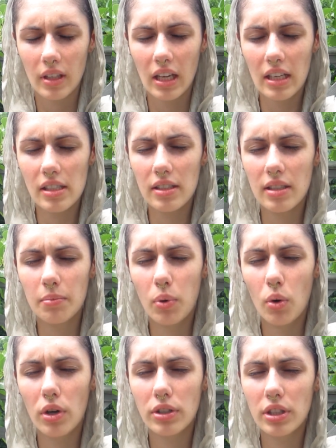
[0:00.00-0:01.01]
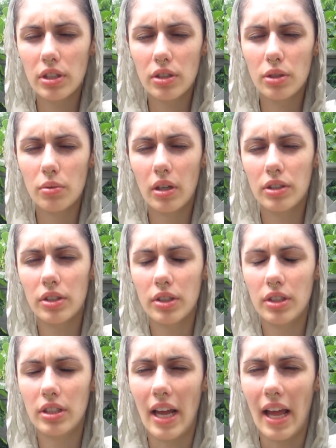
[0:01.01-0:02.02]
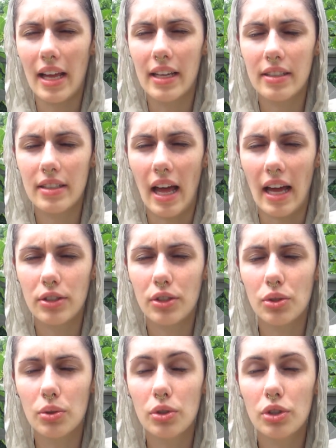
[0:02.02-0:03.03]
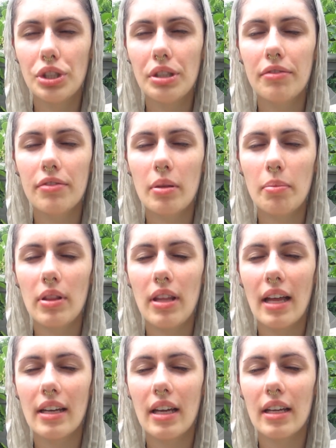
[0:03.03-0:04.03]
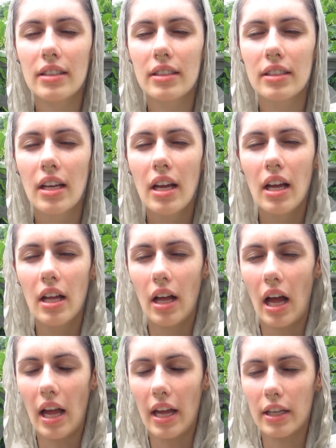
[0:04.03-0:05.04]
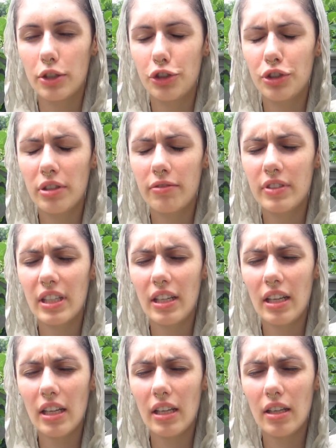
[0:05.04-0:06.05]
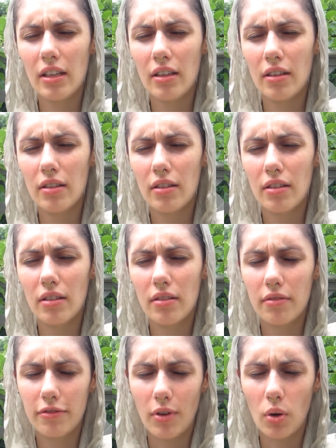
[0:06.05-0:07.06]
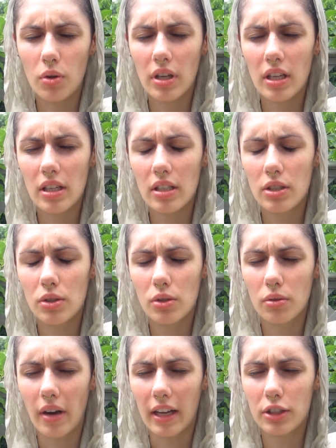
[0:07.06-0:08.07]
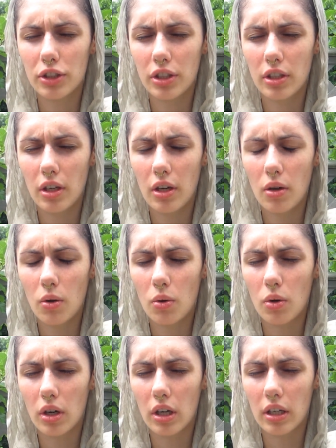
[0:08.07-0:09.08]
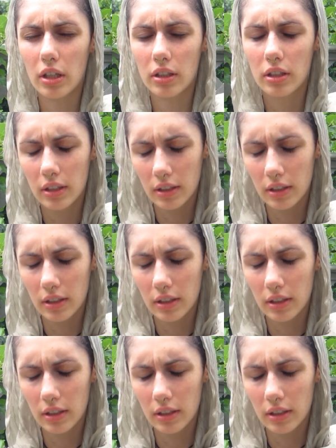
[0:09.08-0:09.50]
It is important to understand that to shift the planet, a shift in focus, direction, or